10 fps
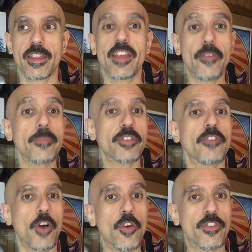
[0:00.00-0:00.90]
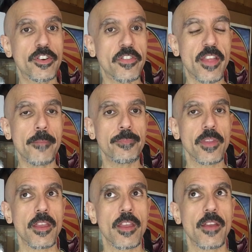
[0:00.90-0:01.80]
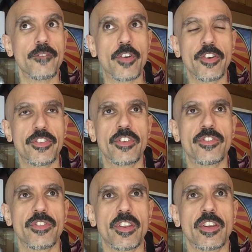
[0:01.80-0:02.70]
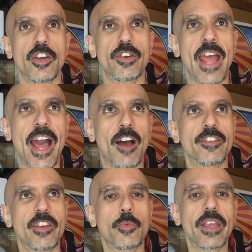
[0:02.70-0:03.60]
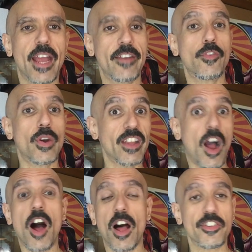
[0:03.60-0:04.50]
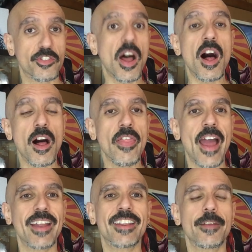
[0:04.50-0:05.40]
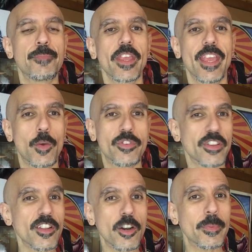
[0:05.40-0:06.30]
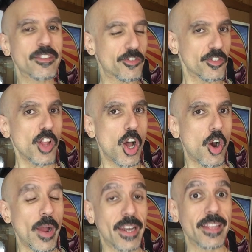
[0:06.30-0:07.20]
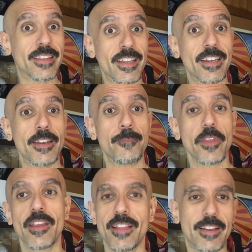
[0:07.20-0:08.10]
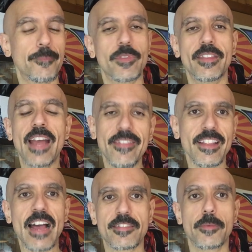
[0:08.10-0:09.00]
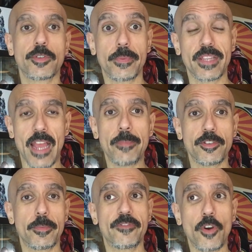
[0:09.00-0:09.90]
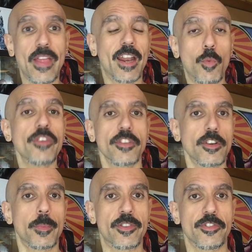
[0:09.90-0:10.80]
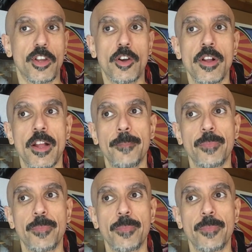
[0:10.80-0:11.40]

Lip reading: give himself over to them, versus, you know, now it's like we kind of already saw all that, and it was a little bit slow, and it didn't, like, not the last episode, but the episode before that, it was a little bit slow,